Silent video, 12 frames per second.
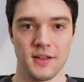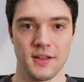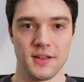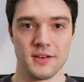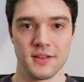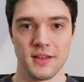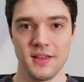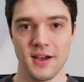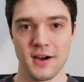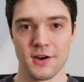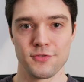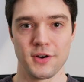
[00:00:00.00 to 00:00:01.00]
and a
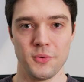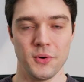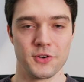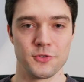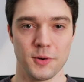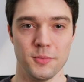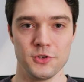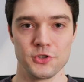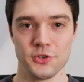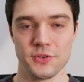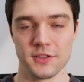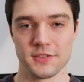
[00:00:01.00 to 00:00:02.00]
half hour
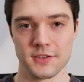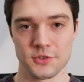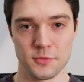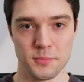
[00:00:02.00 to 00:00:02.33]
troubleshooting session